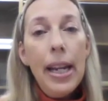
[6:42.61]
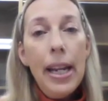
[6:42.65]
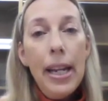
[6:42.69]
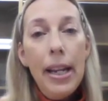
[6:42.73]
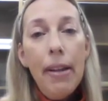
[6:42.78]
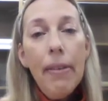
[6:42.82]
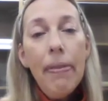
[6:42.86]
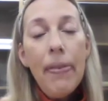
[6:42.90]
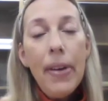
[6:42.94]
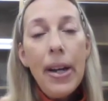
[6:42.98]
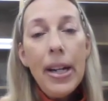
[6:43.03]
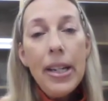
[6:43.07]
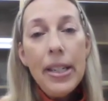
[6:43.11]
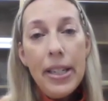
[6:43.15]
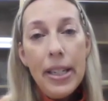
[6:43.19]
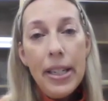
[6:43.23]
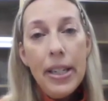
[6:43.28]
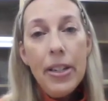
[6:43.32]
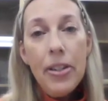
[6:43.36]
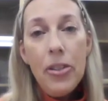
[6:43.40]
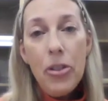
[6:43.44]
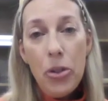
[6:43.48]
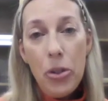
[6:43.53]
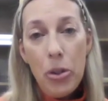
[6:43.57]
If I
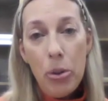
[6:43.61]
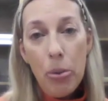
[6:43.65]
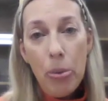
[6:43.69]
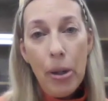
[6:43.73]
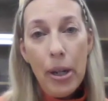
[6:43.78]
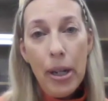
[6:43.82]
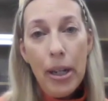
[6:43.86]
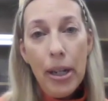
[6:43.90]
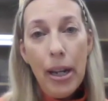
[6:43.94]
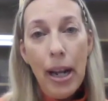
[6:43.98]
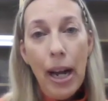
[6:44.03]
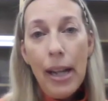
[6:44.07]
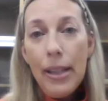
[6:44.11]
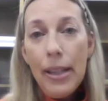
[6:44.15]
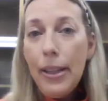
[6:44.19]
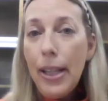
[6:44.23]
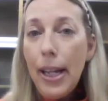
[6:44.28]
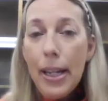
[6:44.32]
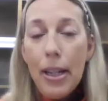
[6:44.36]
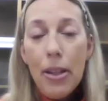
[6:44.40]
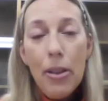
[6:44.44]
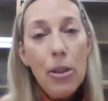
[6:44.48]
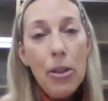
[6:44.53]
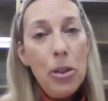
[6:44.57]
didn't do it, I
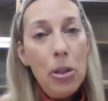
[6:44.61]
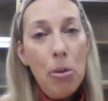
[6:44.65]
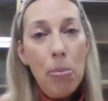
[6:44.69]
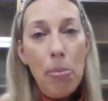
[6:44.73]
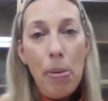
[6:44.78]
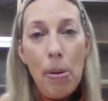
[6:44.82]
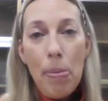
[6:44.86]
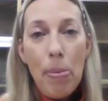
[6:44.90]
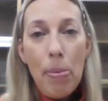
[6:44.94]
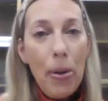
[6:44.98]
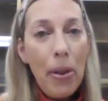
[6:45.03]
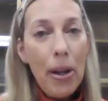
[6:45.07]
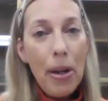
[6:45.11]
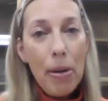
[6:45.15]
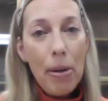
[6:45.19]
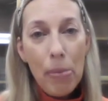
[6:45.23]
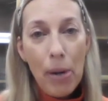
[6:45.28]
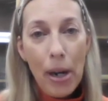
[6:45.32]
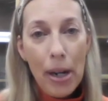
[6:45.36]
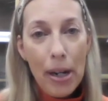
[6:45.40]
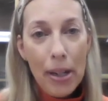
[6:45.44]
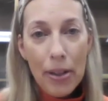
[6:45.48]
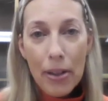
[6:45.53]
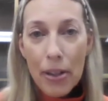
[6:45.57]
like the two people that I'm
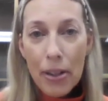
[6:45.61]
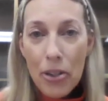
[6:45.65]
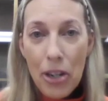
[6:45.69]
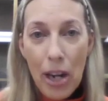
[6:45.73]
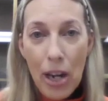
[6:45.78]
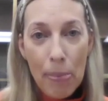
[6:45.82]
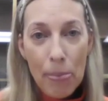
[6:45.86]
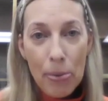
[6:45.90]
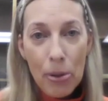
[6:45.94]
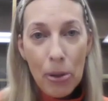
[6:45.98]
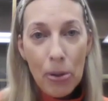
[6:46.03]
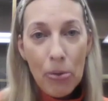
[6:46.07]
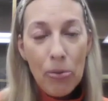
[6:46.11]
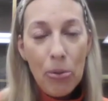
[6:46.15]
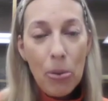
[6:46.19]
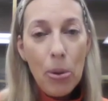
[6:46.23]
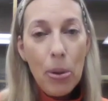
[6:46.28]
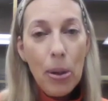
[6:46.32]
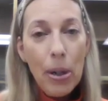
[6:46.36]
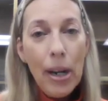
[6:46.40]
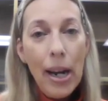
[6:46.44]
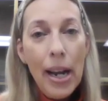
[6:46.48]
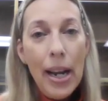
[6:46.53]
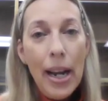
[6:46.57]
writing the chapter
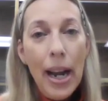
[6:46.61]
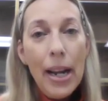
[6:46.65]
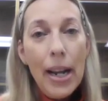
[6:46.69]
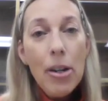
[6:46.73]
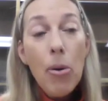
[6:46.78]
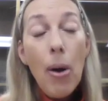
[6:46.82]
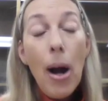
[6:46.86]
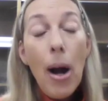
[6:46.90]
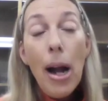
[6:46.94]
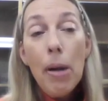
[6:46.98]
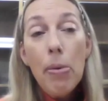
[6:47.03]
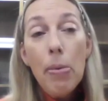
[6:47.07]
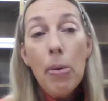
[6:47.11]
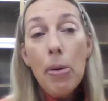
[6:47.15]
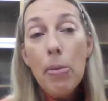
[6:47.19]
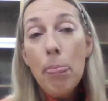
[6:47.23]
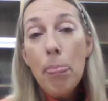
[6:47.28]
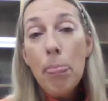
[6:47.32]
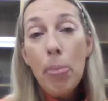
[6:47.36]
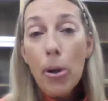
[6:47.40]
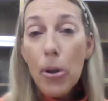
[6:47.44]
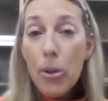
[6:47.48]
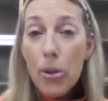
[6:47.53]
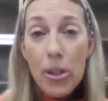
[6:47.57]
for, and I know I
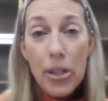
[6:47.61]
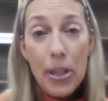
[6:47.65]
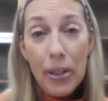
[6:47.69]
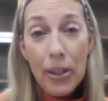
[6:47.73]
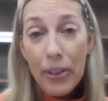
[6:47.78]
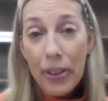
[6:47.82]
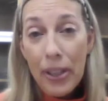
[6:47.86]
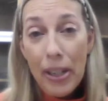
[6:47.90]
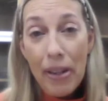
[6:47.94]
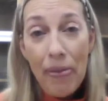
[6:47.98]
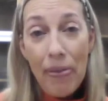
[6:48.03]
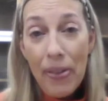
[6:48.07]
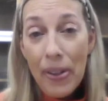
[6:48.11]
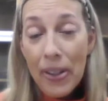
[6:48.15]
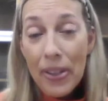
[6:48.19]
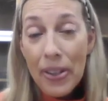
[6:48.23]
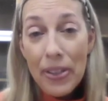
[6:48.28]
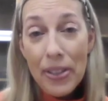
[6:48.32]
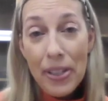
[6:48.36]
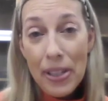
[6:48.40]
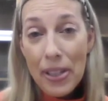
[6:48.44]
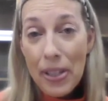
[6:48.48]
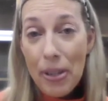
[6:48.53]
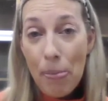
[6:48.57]
personally
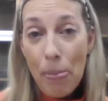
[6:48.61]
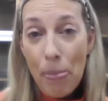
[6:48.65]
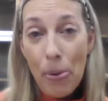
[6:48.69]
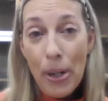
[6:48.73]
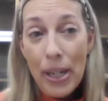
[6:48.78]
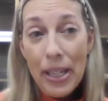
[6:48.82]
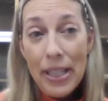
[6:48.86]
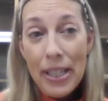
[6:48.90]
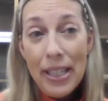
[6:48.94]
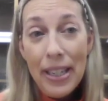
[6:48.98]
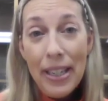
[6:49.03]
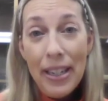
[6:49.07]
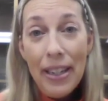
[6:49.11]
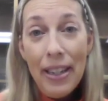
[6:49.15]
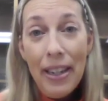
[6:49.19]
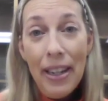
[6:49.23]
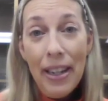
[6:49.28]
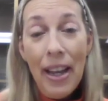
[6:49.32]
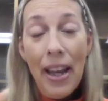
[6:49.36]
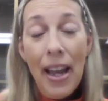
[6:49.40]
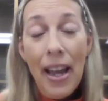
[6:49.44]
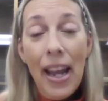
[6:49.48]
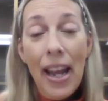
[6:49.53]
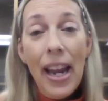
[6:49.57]
feel disappointed,
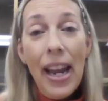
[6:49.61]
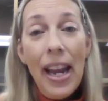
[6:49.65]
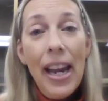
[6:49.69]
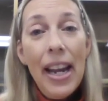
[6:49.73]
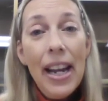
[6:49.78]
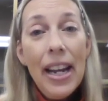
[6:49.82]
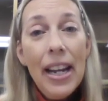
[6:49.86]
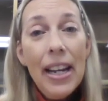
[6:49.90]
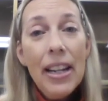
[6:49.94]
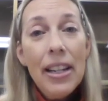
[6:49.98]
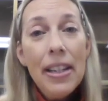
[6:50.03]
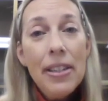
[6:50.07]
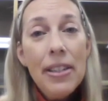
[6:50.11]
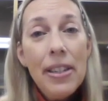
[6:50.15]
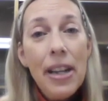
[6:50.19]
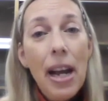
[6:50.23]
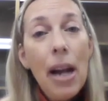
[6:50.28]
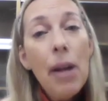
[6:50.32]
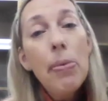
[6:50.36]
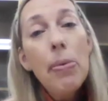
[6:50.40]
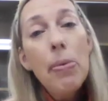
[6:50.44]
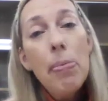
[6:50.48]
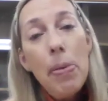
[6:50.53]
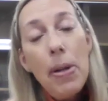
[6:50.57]
and
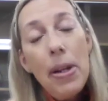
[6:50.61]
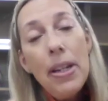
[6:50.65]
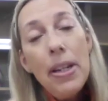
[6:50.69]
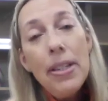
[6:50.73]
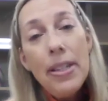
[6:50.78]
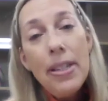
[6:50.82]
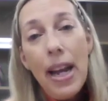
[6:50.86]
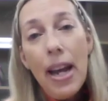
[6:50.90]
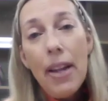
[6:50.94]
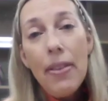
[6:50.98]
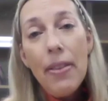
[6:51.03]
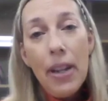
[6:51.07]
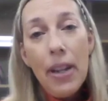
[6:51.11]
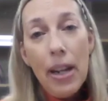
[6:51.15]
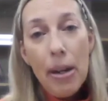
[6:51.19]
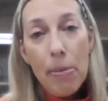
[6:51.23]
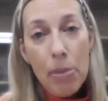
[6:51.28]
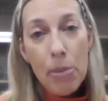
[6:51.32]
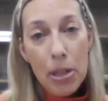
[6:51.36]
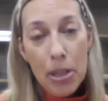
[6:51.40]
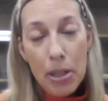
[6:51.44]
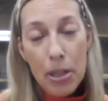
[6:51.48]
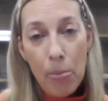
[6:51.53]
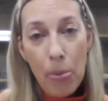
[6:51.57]
I would be sad that I'm
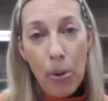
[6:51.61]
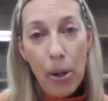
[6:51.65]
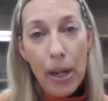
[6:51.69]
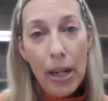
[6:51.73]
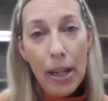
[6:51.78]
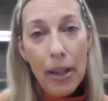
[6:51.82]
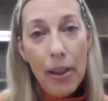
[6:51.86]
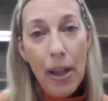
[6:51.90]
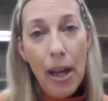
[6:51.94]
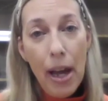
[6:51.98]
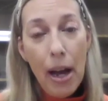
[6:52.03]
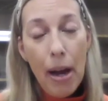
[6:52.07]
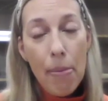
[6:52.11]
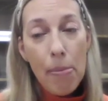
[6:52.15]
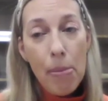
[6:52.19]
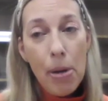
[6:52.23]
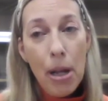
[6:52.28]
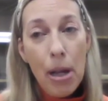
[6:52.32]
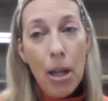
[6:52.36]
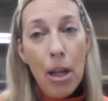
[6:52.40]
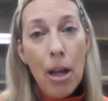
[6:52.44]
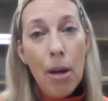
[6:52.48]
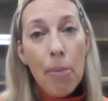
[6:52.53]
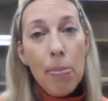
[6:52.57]
disappointing them.
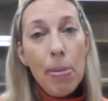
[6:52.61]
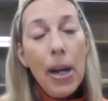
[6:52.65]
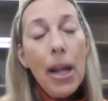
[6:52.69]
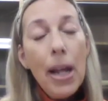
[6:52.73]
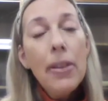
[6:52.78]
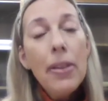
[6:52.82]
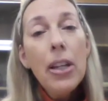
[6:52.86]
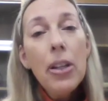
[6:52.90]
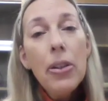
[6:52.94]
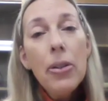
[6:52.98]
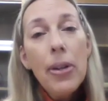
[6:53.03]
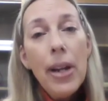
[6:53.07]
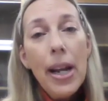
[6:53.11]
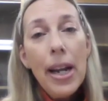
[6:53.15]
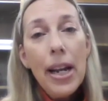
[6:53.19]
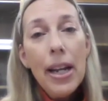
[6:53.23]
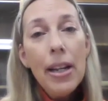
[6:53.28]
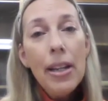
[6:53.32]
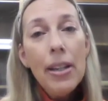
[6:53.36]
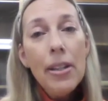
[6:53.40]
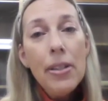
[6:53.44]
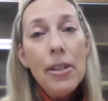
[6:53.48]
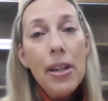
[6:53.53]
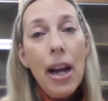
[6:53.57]
But on the other
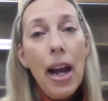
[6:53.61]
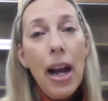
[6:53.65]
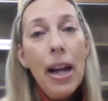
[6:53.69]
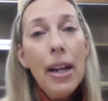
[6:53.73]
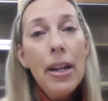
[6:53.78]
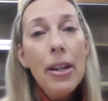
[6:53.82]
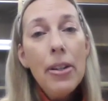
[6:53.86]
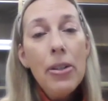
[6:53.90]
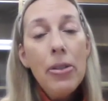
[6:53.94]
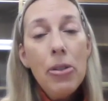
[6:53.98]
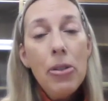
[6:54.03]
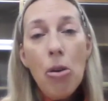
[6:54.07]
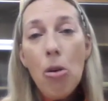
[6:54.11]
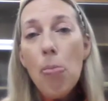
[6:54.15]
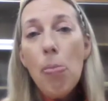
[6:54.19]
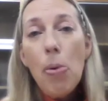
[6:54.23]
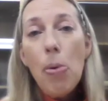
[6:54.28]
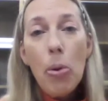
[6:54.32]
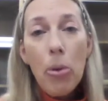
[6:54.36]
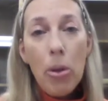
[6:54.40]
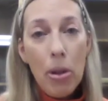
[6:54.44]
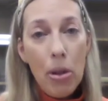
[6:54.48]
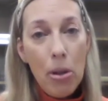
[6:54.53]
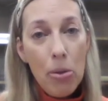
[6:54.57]
hand, I know
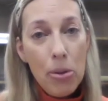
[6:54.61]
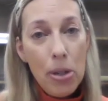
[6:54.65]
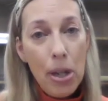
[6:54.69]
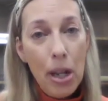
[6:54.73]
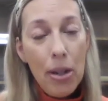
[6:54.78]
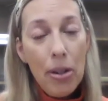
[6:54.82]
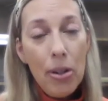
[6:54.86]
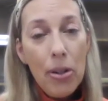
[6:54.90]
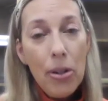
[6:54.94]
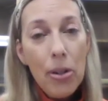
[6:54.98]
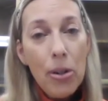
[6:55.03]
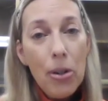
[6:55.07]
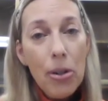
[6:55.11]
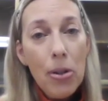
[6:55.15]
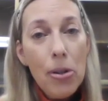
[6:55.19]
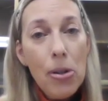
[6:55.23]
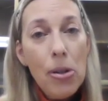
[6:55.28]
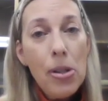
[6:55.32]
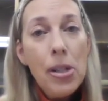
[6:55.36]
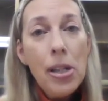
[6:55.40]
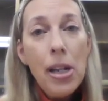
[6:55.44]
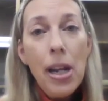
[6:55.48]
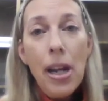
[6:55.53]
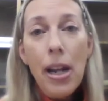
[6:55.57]
both of those
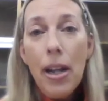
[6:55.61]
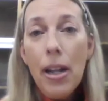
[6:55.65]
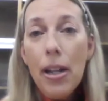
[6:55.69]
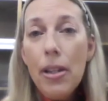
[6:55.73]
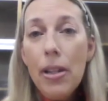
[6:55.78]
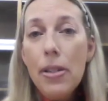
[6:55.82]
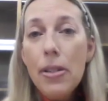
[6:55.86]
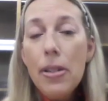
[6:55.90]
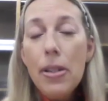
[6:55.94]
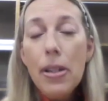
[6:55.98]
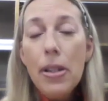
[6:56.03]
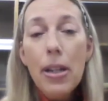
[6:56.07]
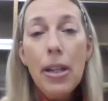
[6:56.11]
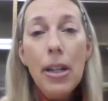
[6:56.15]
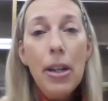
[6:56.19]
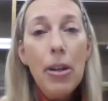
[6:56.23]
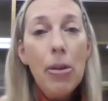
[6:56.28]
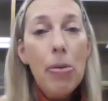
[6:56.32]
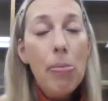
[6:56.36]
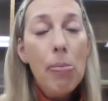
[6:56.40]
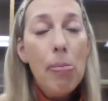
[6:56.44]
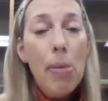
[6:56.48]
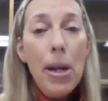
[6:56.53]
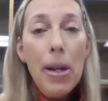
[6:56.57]
editors, and
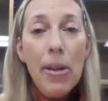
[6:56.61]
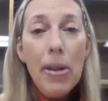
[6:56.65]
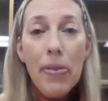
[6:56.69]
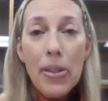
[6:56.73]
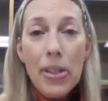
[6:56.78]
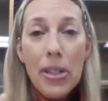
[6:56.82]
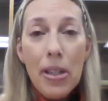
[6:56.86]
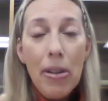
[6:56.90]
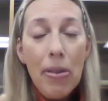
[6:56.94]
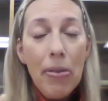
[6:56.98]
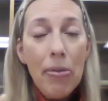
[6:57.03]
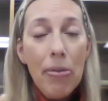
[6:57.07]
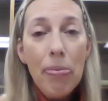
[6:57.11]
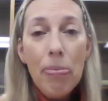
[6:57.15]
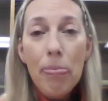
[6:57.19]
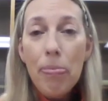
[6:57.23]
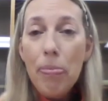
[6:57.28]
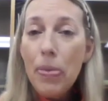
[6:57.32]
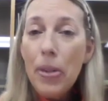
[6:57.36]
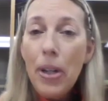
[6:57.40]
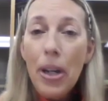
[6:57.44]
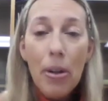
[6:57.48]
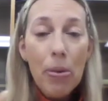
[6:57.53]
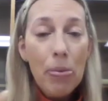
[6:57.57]
many of us have
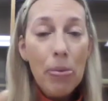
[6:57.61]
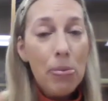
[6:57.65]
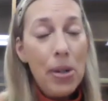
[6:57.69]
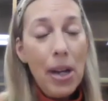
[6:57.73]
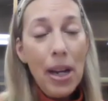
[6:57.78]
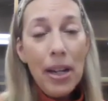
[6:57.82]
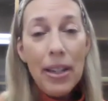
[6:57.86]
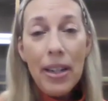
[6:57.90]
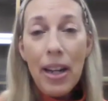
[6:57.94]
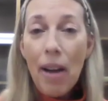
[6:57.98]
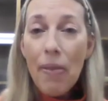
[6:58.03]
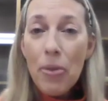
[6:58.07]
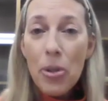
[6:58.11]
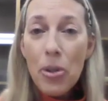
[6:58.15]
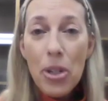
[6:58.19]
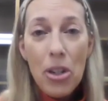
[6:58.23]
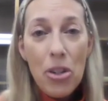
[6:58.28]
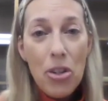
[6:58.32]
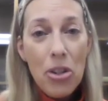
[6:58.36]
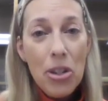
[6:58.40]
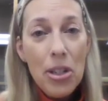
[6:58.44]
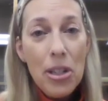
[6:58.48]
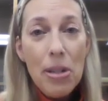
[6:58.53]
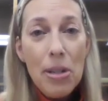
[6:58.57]
had
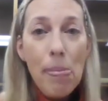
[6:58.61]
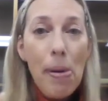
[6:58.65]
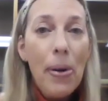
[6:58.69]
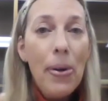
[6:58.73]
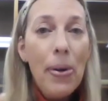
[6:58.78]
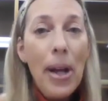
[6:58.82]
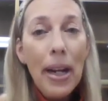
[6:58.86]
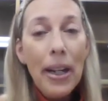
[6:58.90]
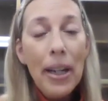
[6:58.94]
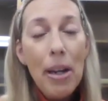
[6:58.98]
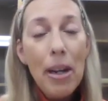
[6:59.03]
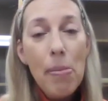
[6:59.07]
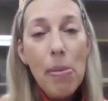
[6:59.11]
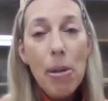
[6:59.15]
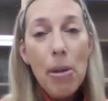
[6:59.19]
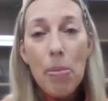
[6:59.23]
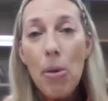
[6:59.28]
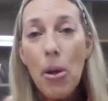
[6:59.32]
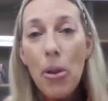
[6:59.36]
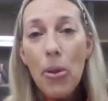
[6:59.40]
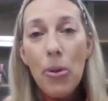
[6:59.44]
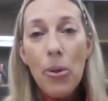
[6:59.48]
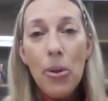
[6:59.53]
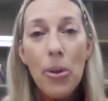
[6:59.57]
conversations about academic
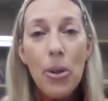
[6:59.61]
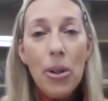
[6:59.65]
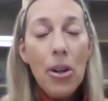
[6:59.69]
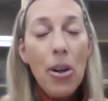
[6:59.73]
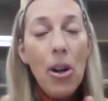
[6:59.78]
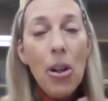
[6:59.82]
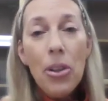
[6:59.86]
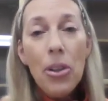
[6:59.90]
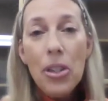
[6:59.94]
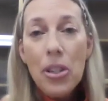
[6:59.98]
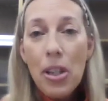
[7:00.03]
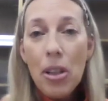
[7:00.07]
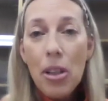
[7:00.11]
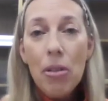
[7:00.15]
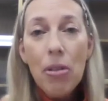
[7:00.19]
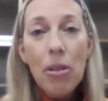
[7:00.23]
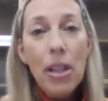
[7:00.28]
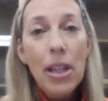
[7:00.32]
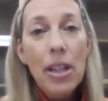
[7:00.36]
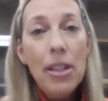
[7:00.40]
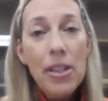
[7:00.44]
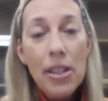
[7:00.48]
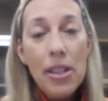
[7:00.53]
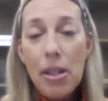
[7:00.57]
motherhood and all these other
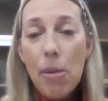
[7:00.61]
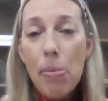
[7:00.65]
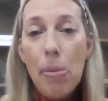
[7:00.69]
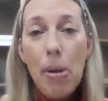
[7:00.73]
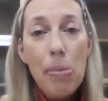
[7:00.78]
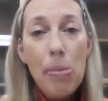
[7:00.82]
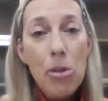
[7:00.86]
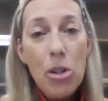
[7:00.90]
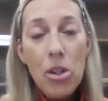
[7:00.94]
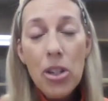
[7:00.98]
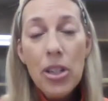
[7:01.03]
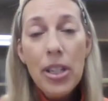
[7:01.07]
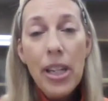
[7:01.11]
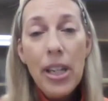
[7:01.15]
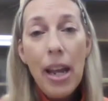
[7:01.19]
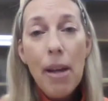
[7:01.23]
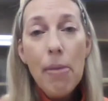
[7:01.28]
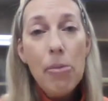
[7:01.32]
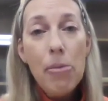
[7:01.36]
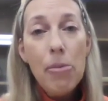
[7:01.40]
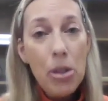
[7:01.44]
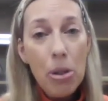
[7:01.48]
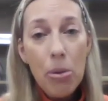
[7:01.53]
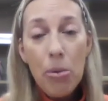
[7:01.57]
things, and sometimes you just
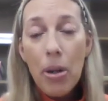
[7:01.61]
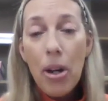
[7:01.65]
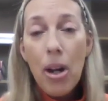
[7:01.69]
can't do